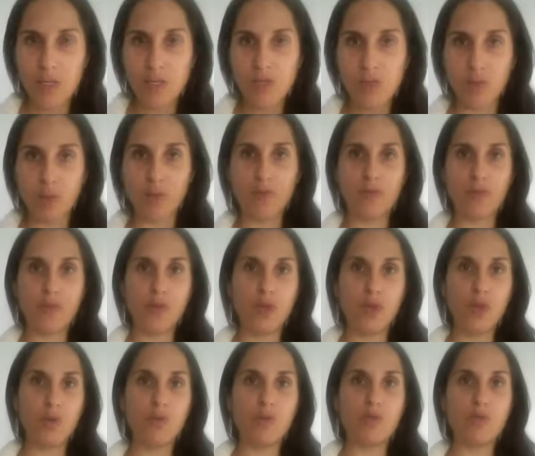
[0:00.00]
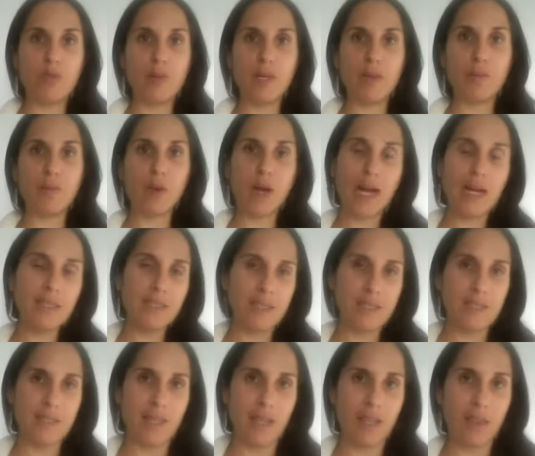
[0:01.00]
So if you've been
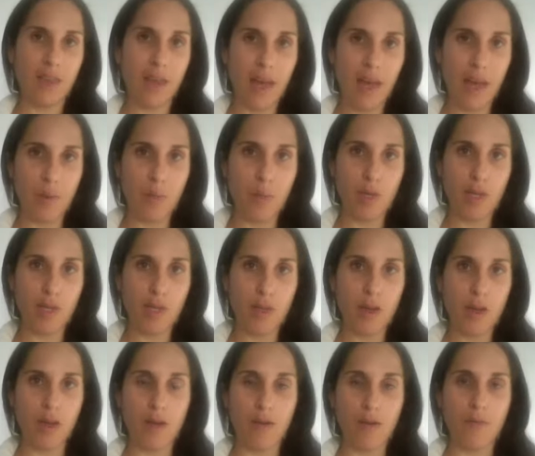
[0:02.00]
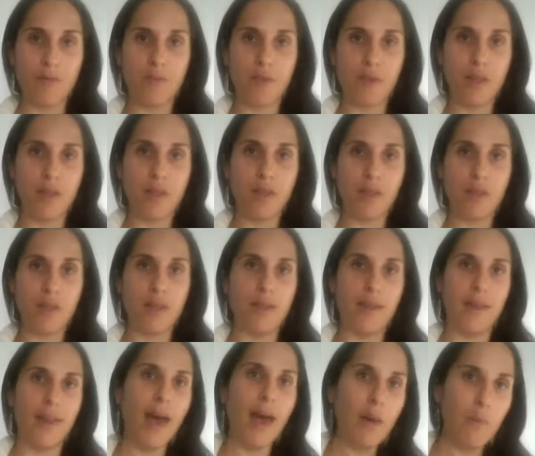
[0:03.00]
practicing the habit of
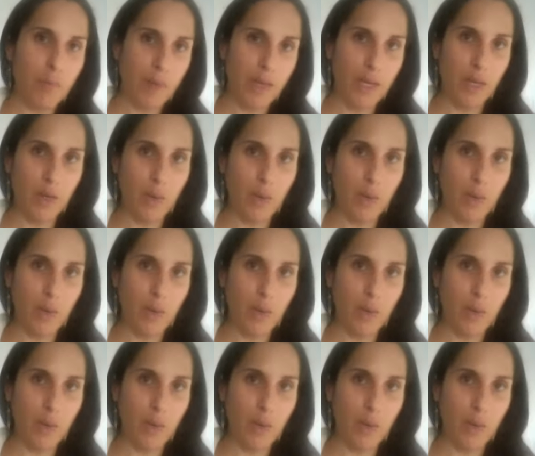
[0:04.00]
not being